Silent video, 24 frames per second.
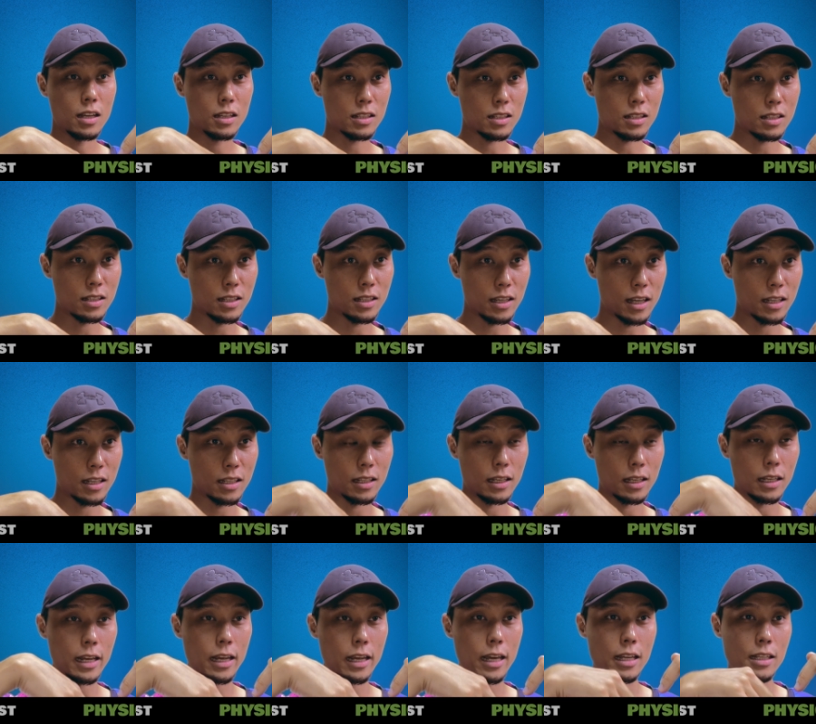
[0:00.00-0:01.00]
sit
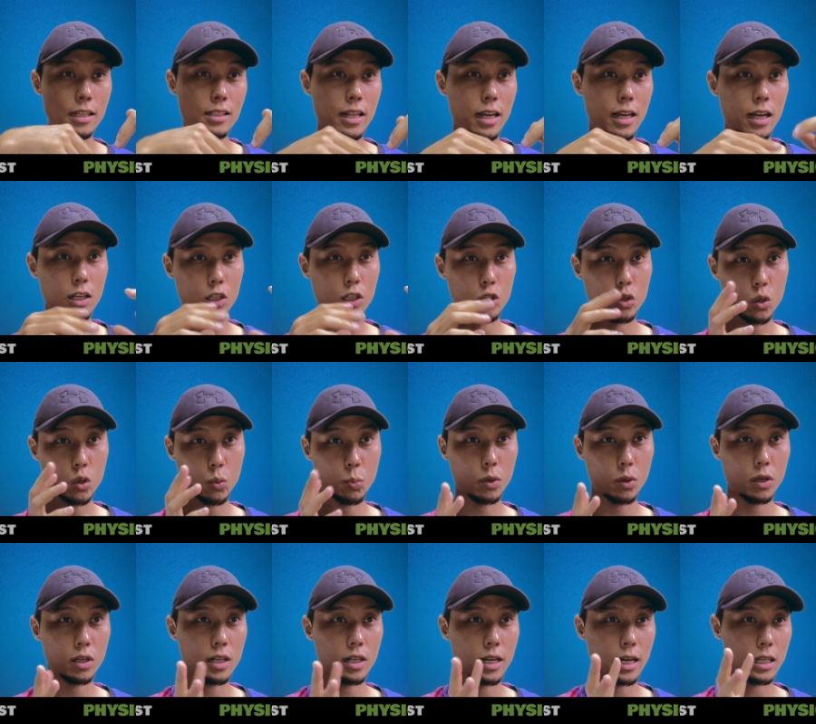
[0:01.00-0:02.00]
it's like a
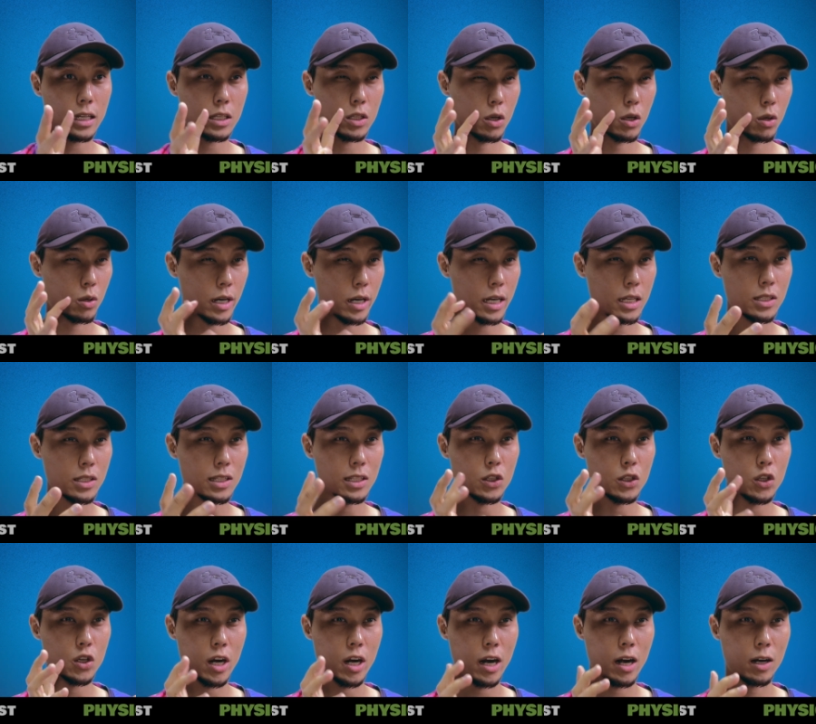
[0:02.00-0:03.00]
super nice crazy
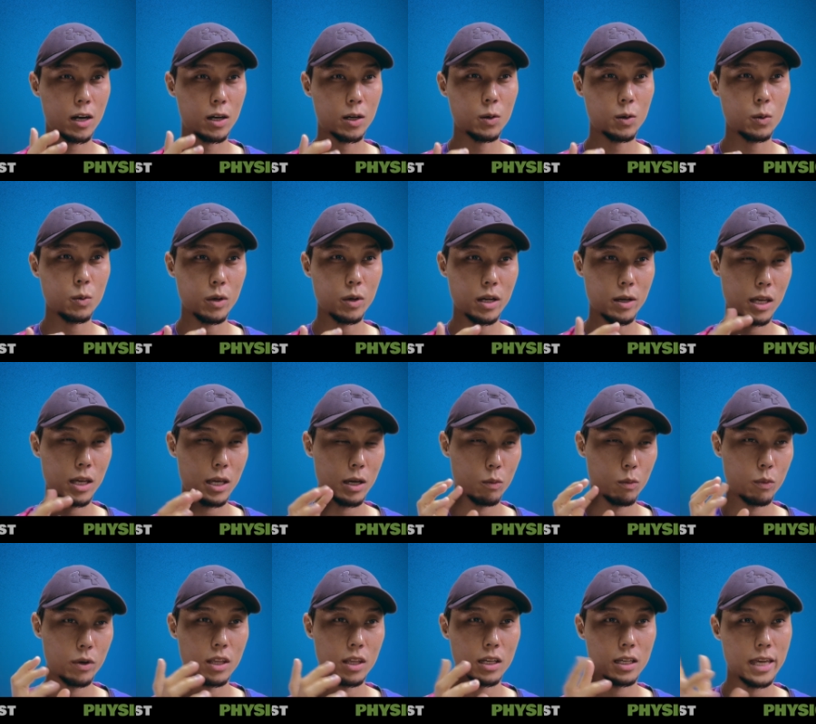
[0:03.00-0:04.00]
chair eh,
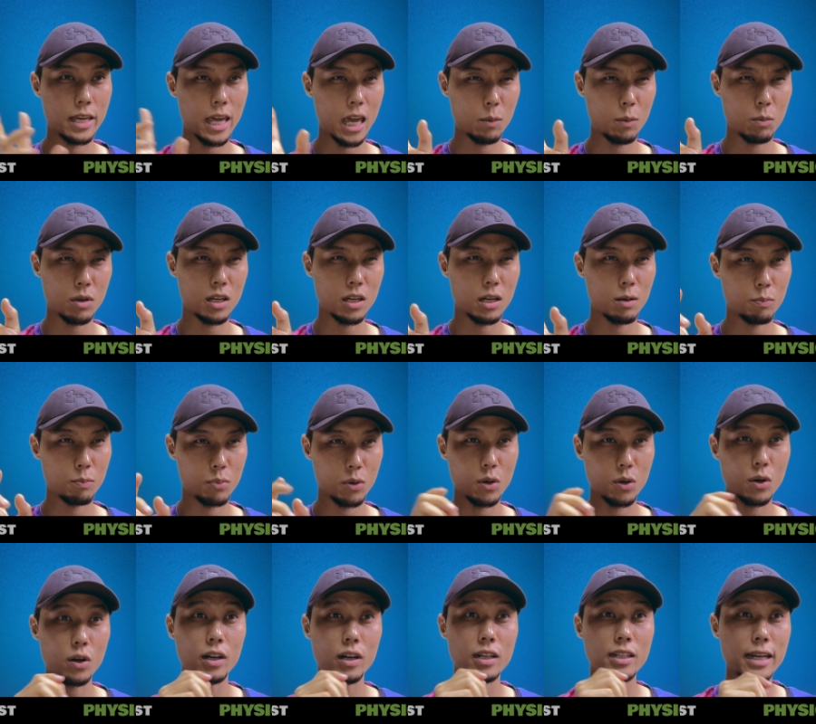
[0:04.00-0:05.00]
with a gaming
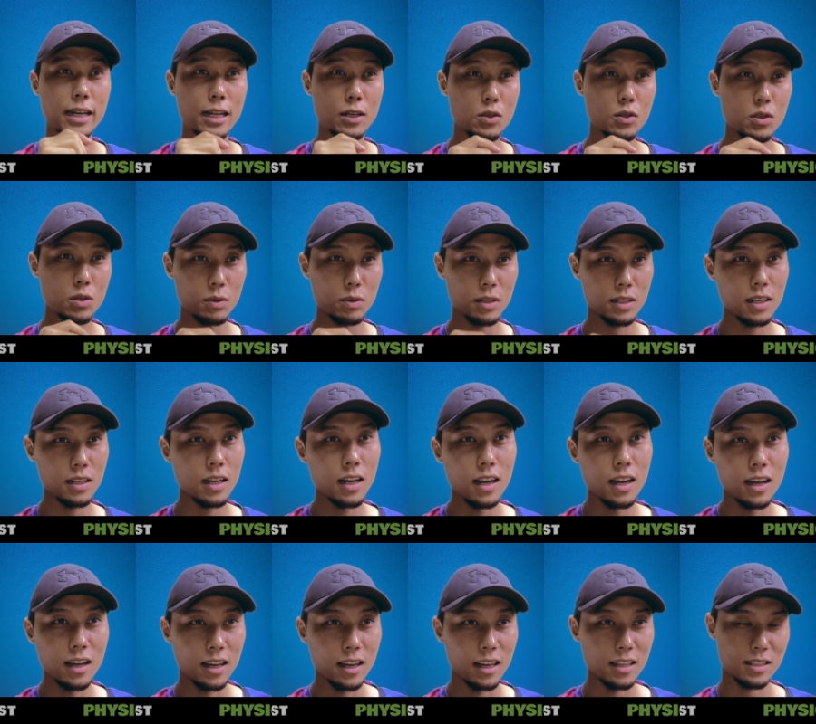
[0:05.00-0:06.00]
computer attached to it
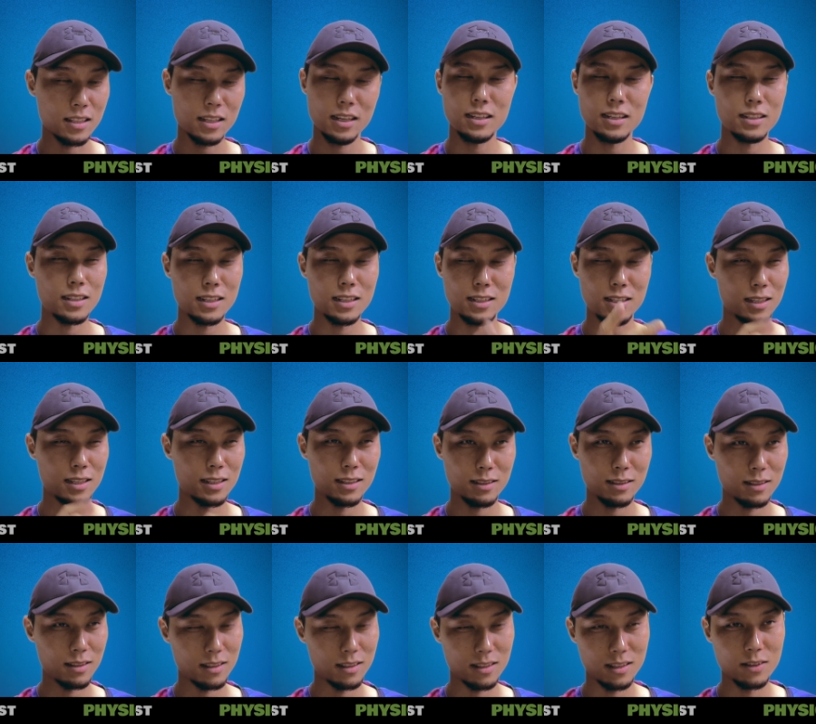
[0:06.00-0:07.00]
it's a it's a
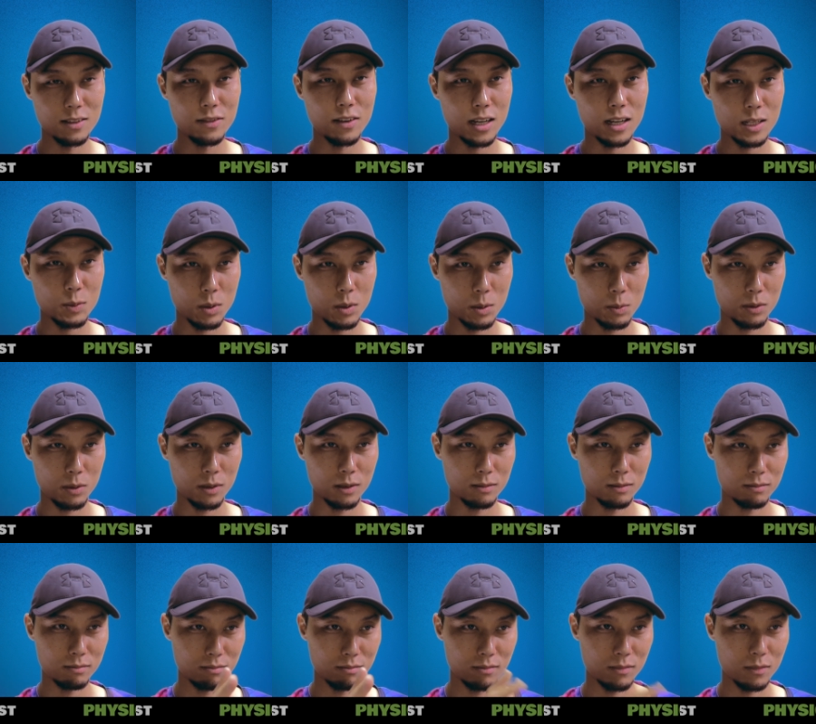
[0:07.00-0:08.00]
device people